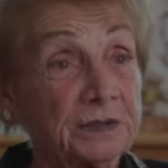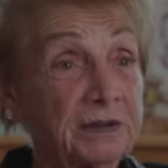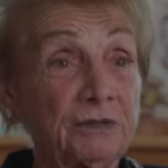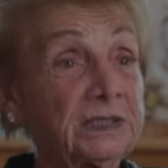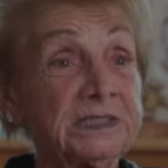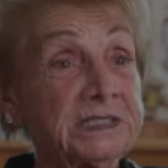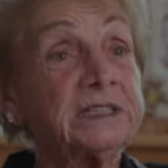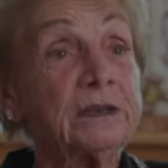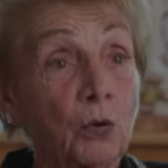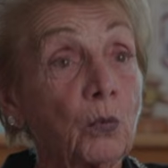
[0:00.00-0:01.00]
they really
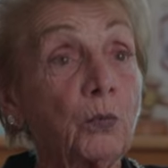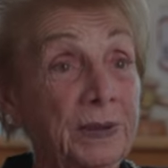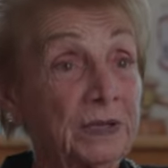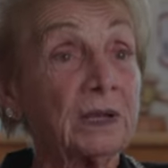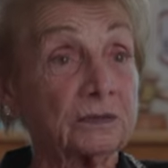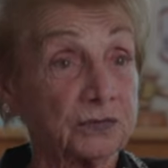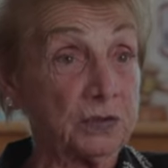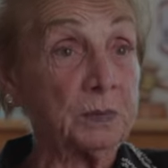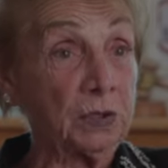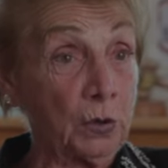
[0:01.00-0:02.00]
did no medical
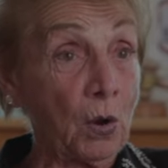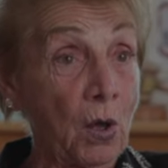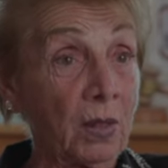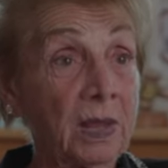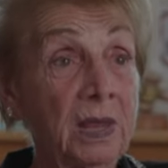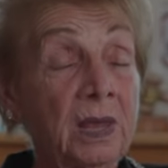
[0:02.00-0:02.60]
treatment at all.